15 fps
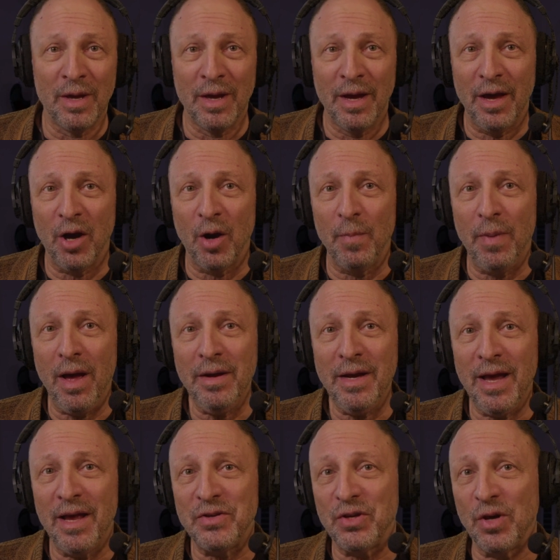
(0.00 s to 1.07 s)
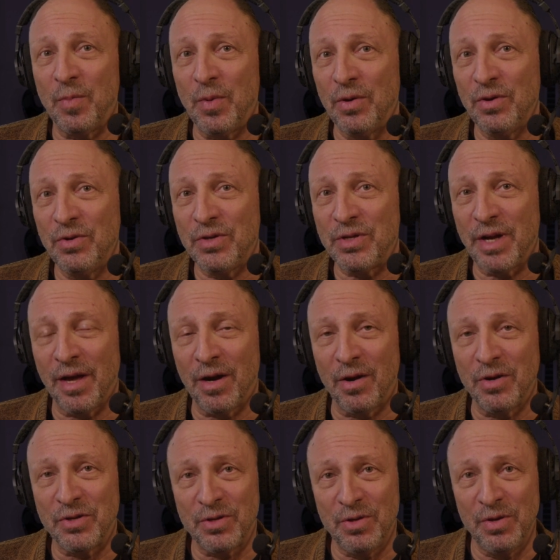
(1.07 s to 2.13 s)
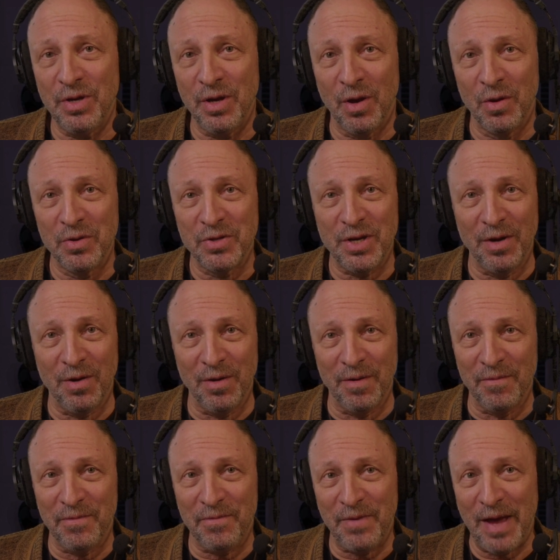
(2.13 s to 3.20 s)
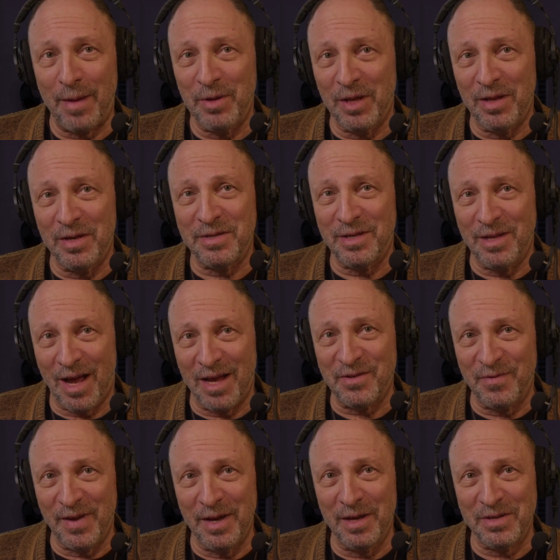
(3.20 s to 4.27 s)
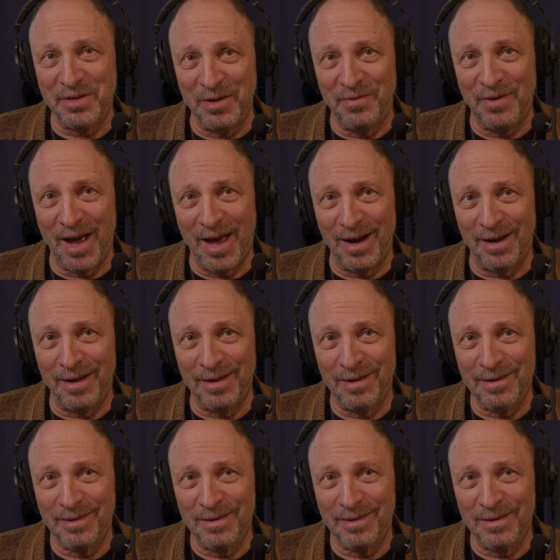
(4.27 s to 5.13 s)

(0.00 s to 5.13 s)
and our podcasts are produced at our studios here in fabulous Las Vegas, Nevada.